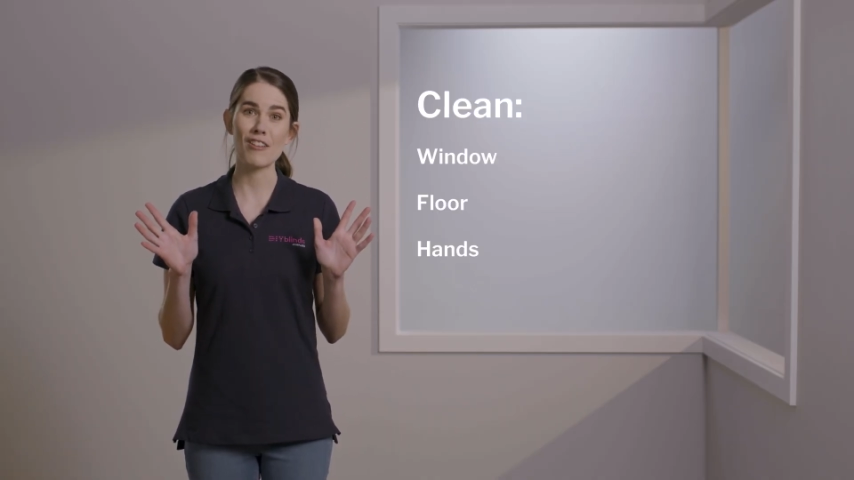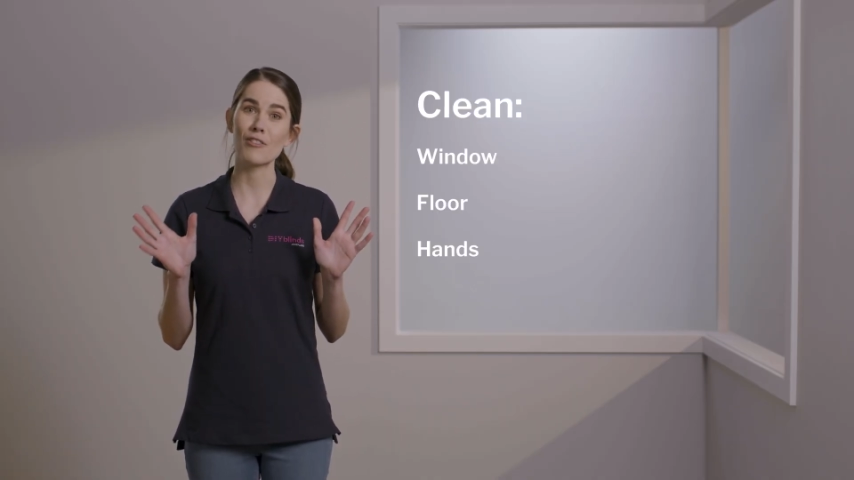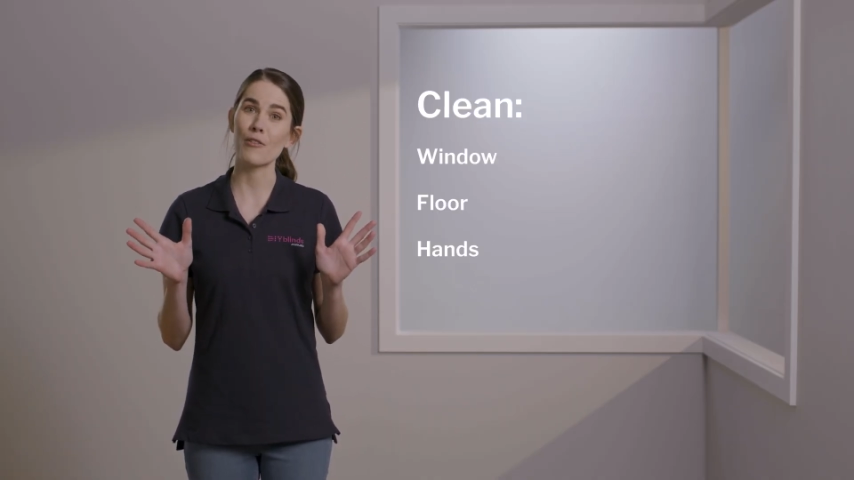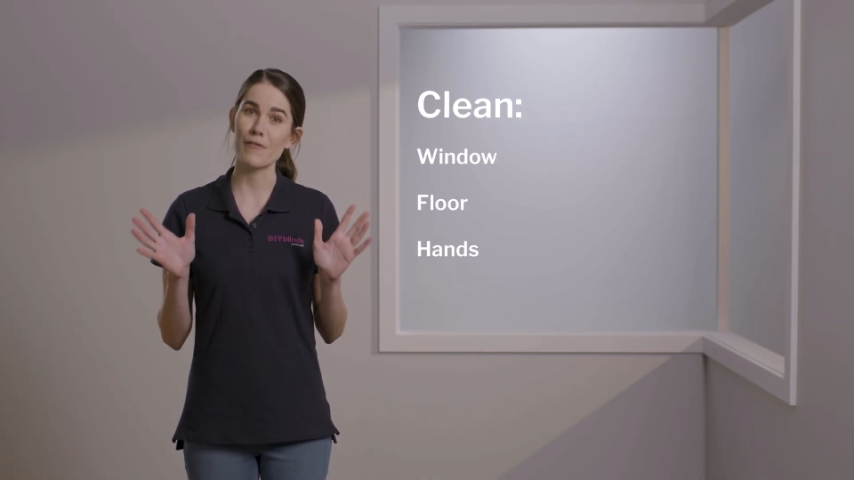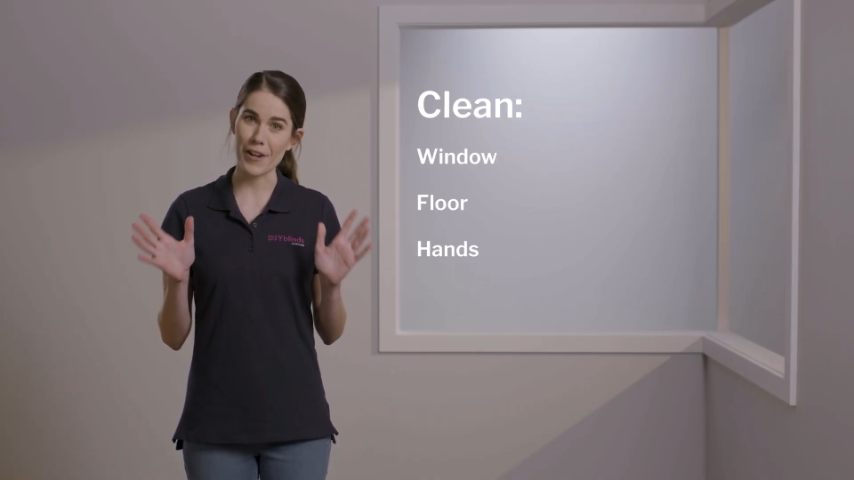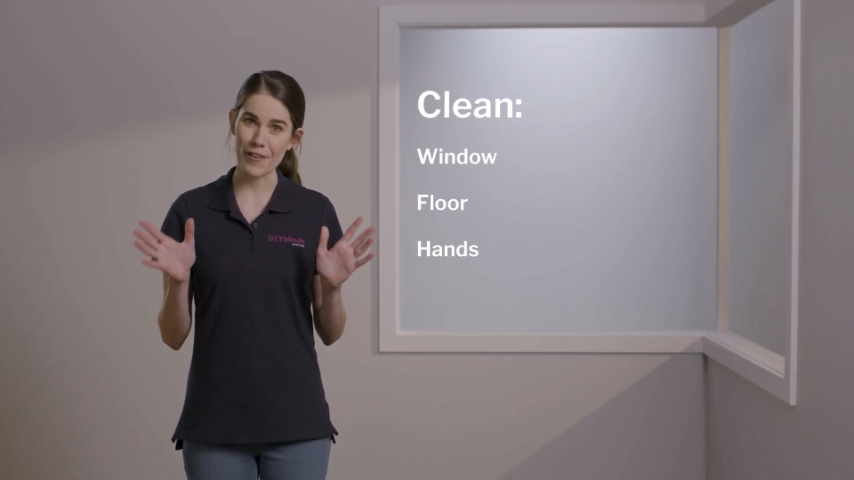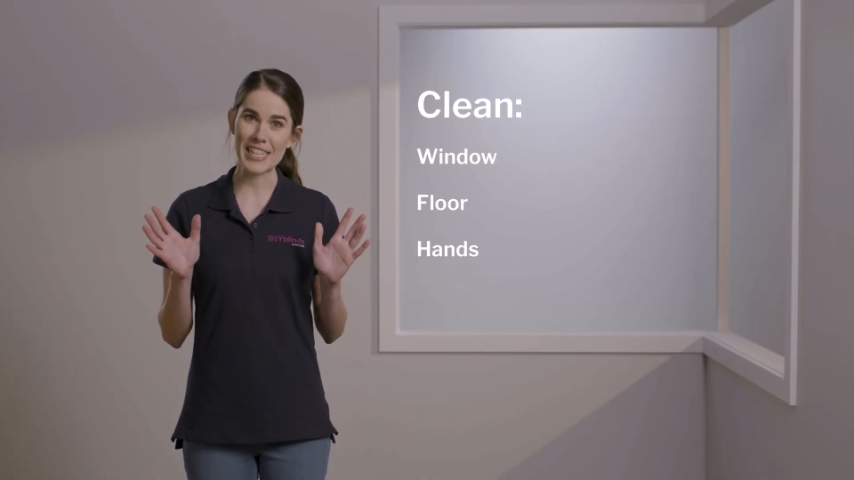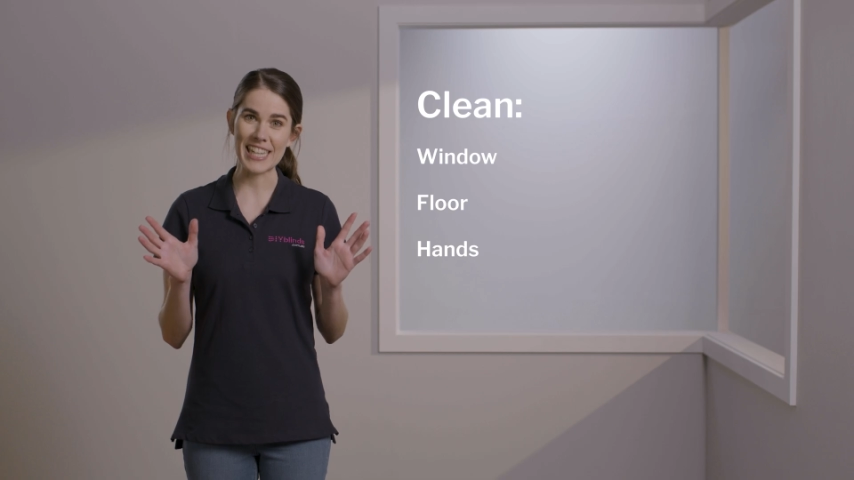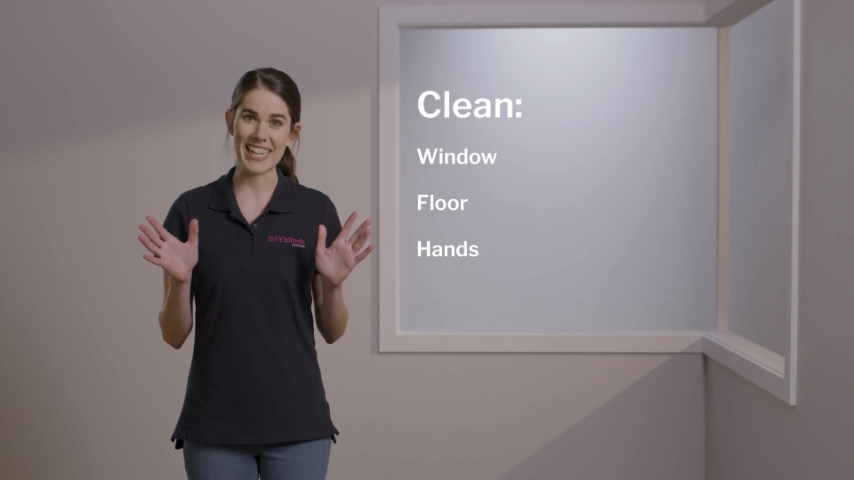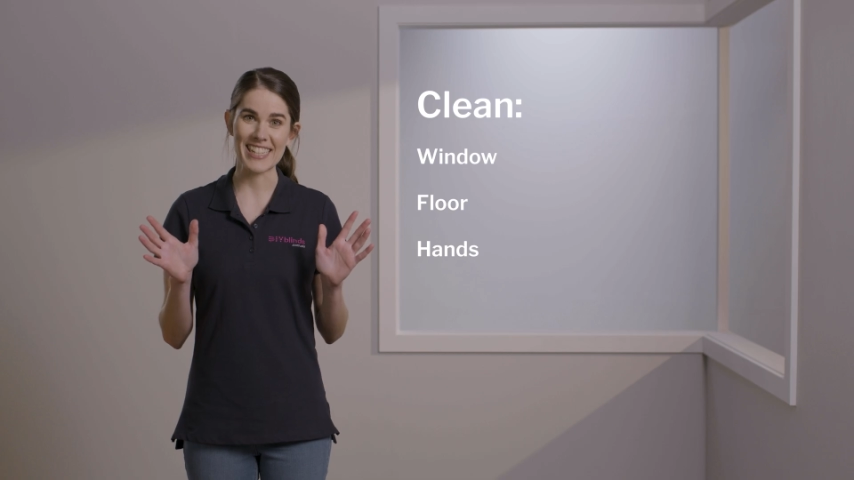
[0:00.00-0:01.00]
are all
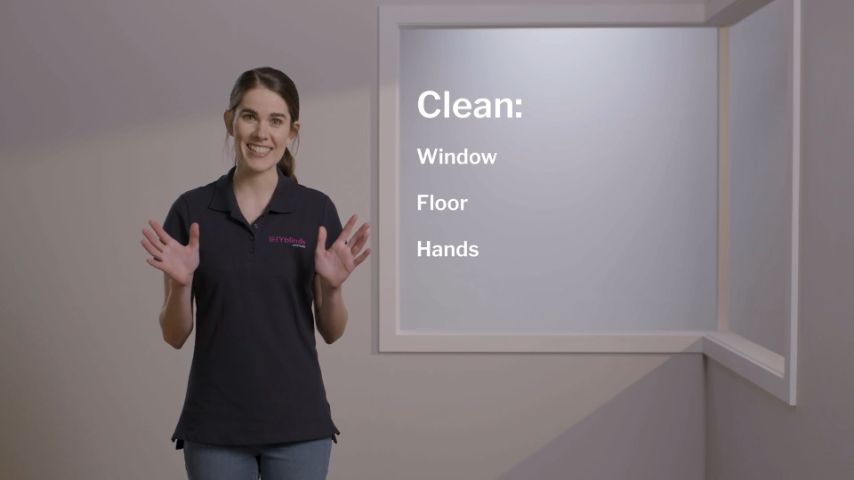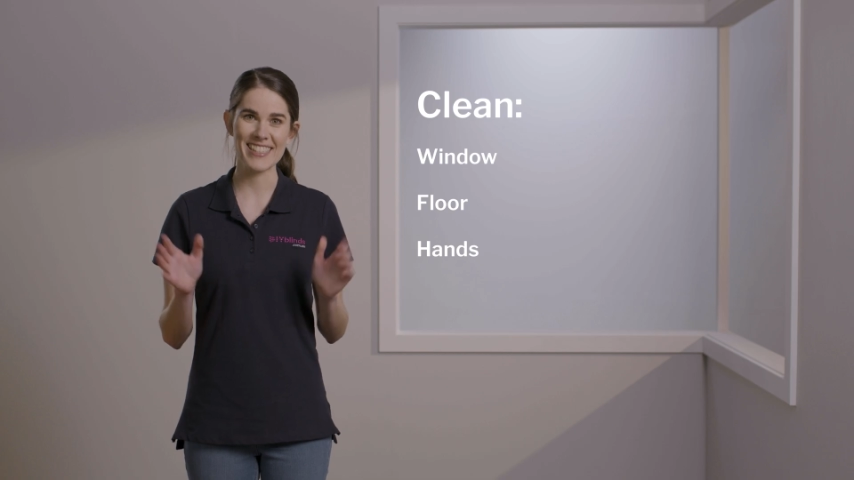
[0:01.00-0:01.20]
very clean.